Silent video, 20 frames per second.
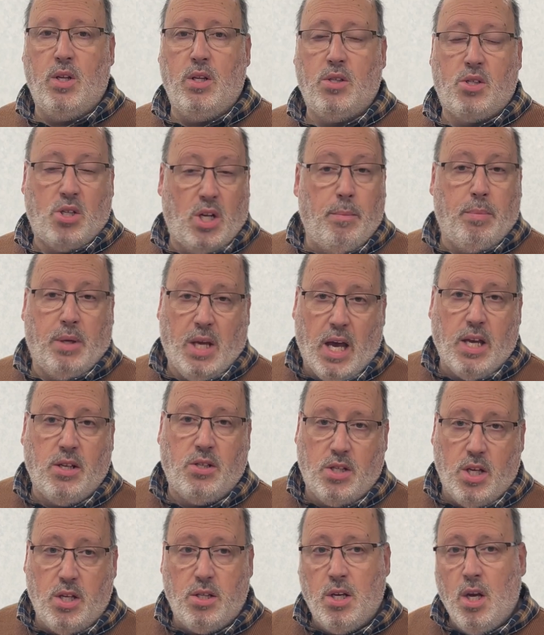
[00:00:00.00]
slip
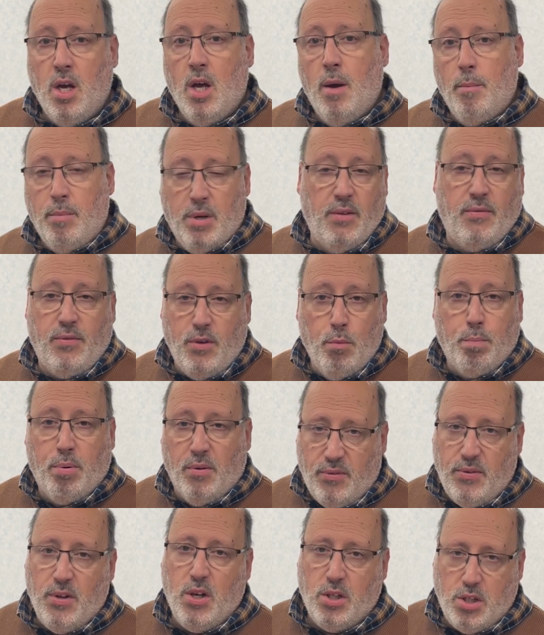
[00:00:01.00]
cases, but if you
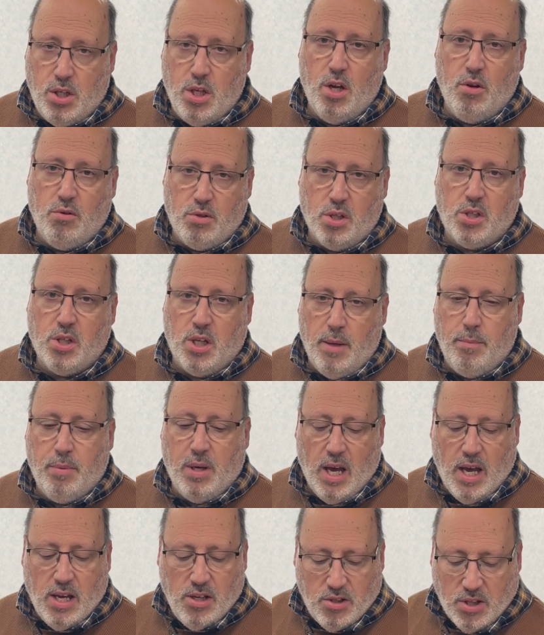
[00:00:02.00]
prefer to use a slip
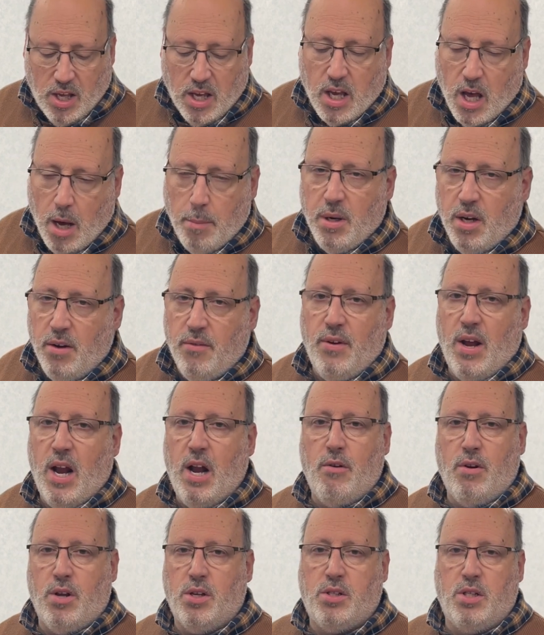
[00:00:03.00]
case, they come in a
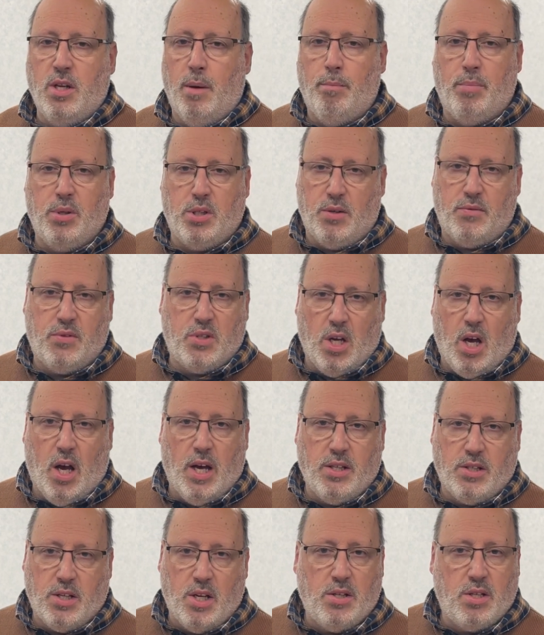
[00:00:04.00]
various numbers of
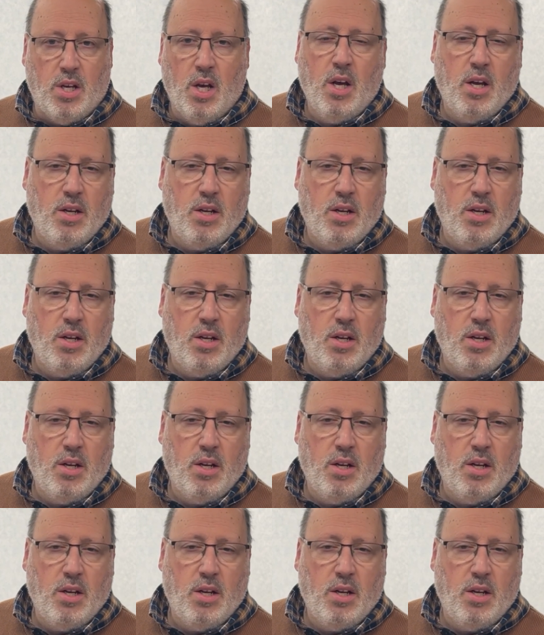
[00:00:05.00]
sizes,